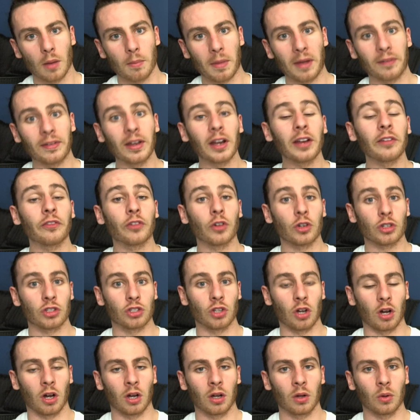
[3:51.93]
My very first
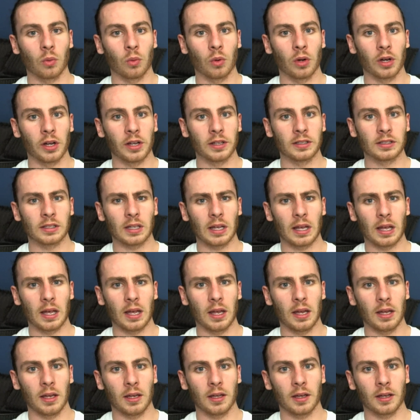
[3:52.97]
dog was
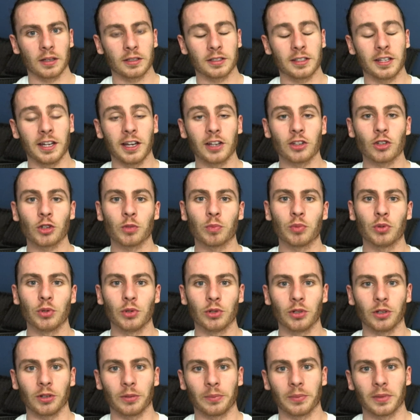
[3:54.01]
a standard
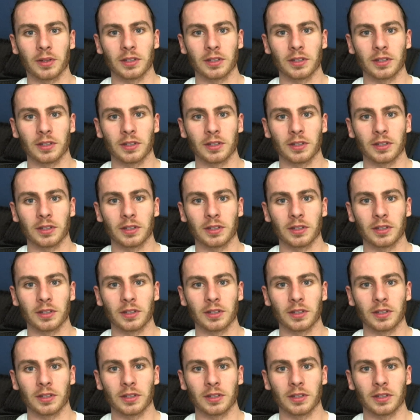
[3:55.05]
poodle.